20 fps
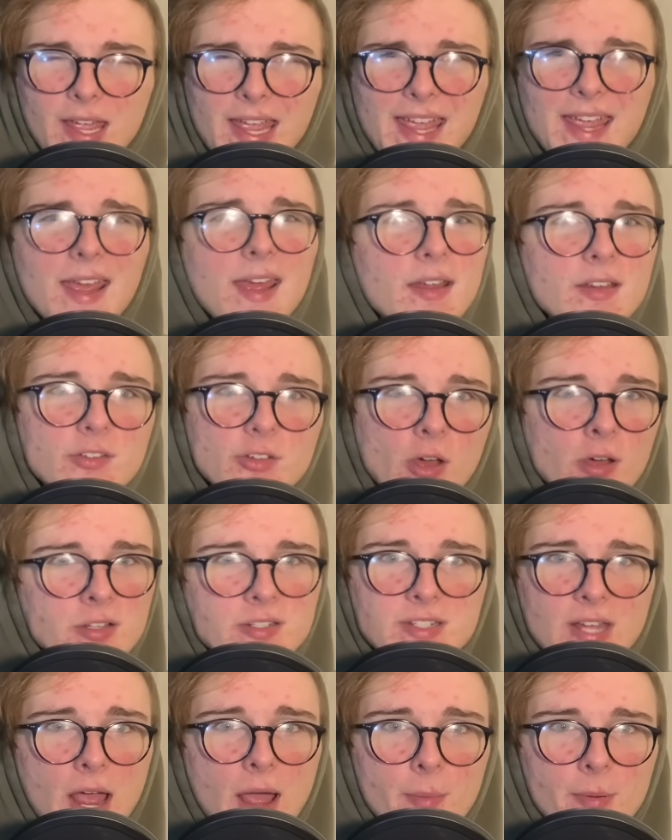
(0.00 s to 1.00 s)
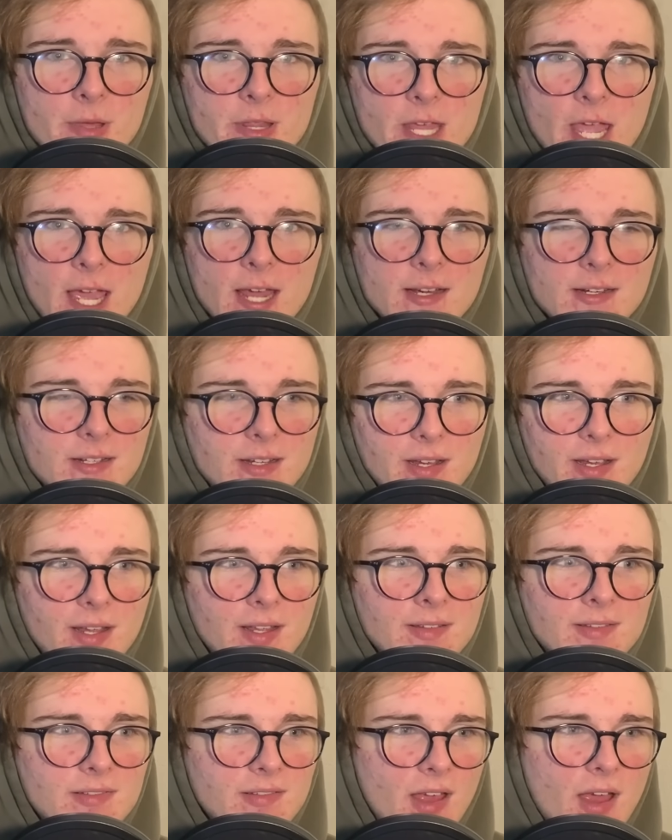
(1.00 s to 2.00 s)
And on top of that,
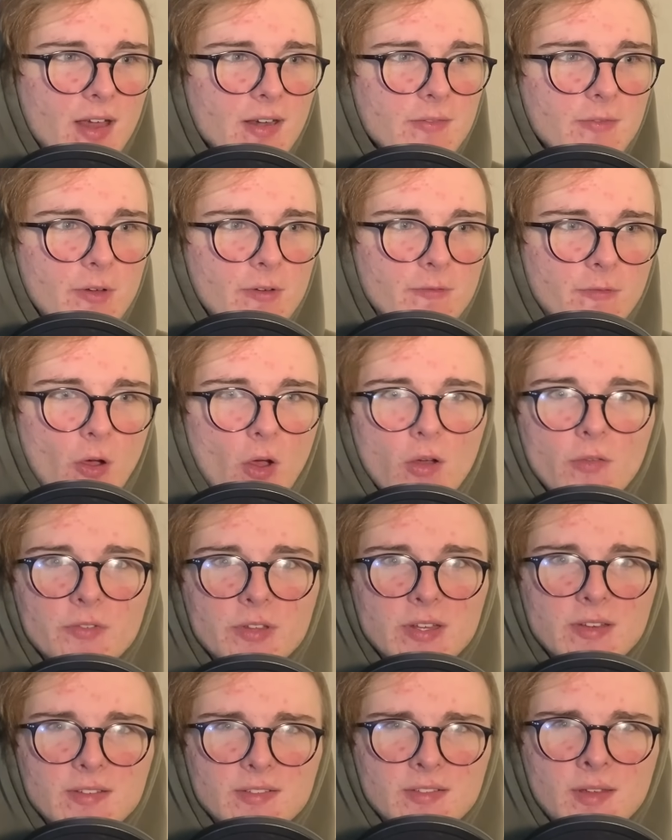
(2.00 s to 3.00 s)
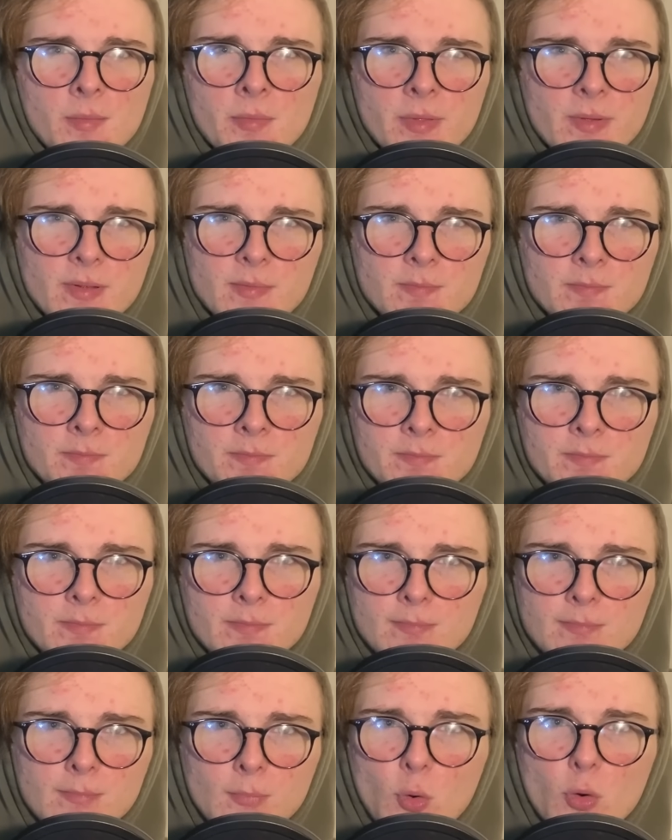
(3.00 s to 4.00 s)
it's kind of evolved into something
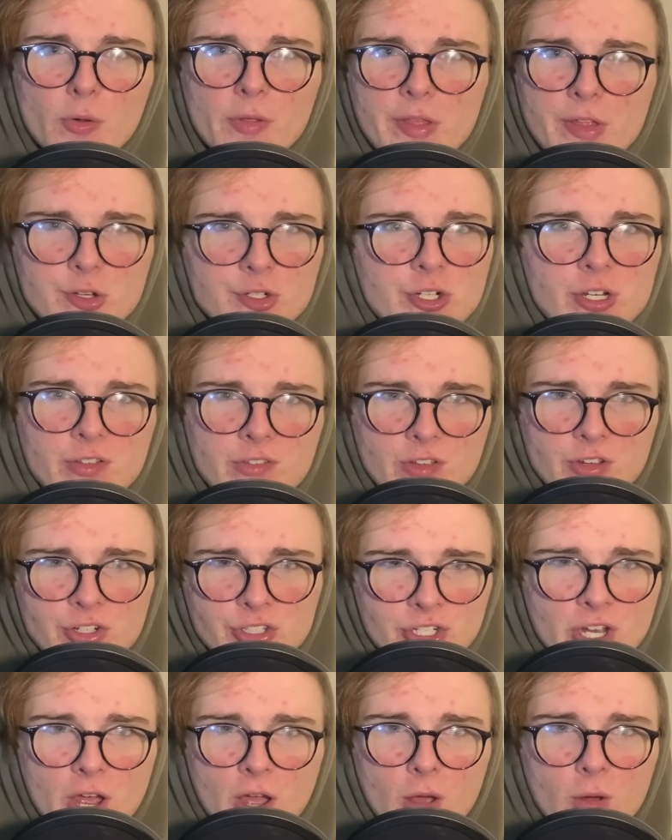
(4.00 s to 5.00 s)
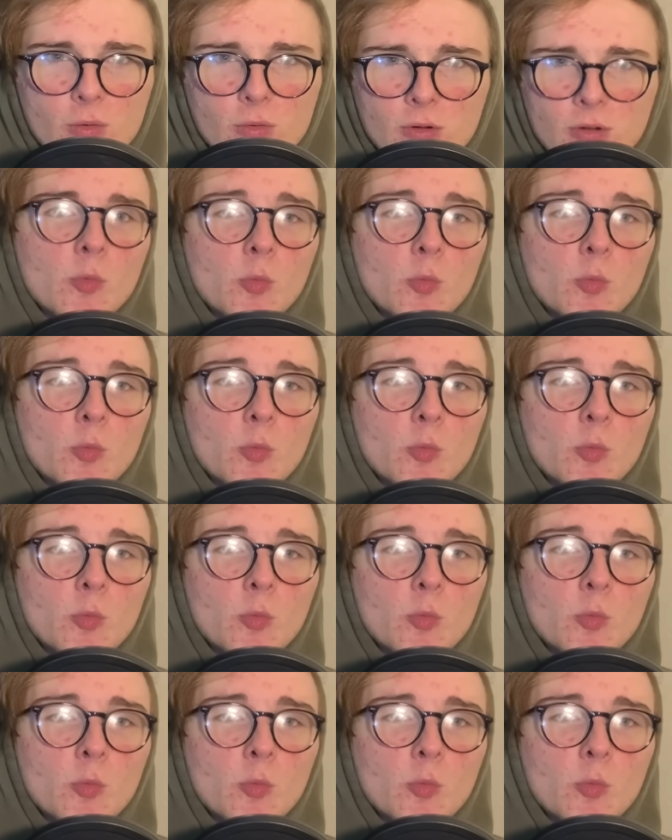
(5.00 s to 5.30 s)
more than just a show.